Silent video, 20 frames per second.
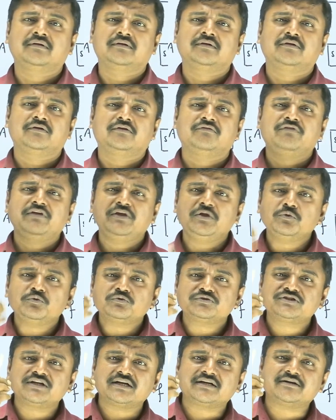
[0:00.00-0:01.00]
we
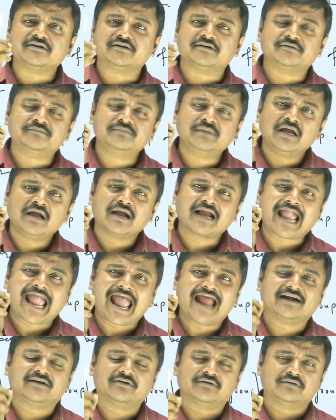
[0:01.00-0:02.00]
use the term
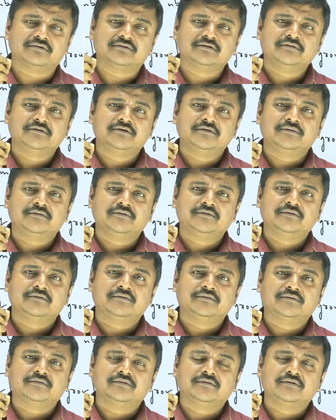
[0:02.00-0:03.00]
cattle.
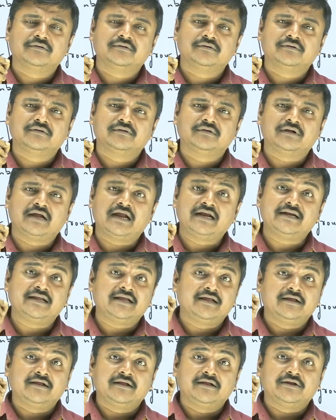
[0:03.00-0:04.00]
And
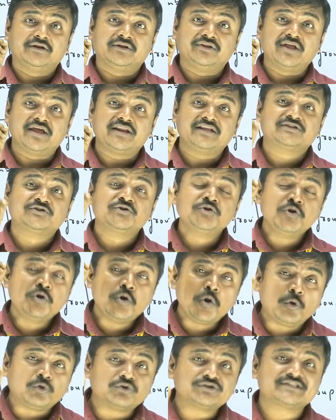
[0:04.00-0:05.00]
there is
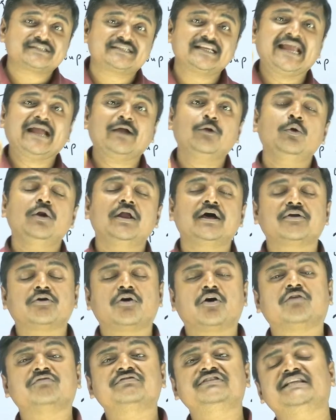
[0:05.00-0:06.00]
no singular
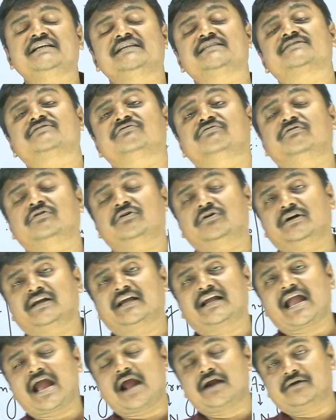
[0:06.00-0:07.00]
of this word
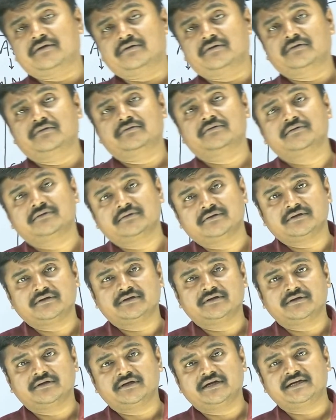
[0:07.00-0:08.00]
cattle.
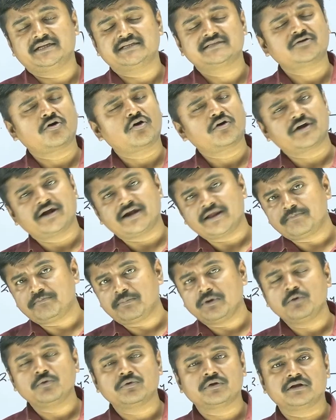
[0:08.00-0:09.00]
It is already
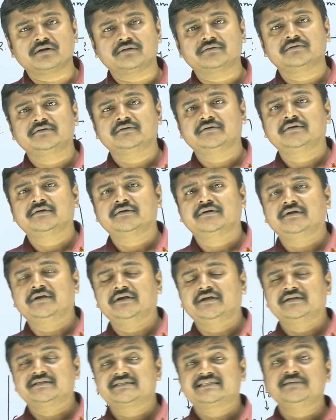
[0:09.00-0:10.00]
plural.
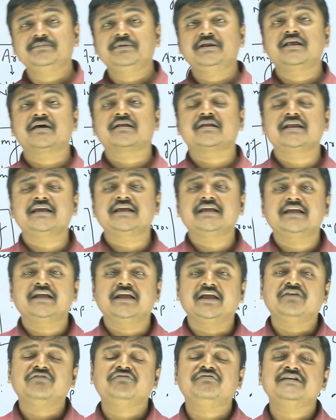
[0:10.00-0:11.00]
Similarly,
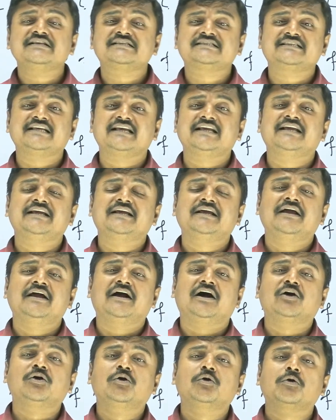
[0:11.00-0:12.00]
if we say
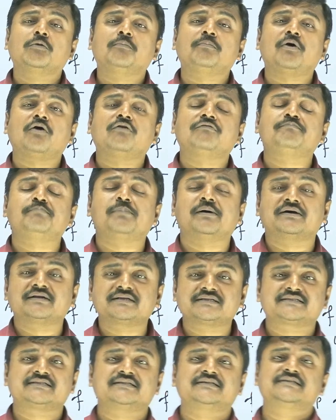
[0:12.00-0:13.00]
a group of
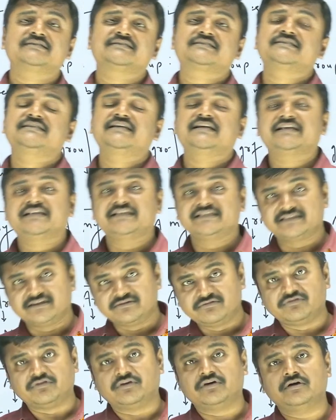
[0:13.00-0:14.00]
persons, there is a
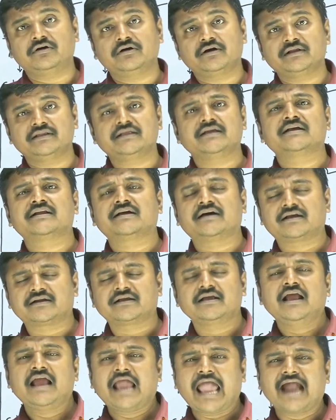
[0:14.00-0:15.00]
word. There are
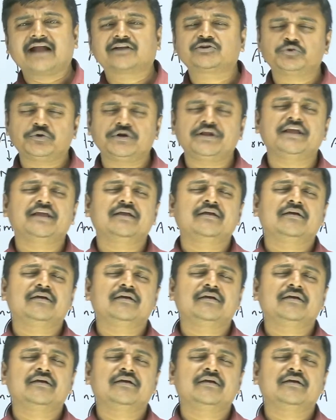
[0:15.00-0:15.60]
actually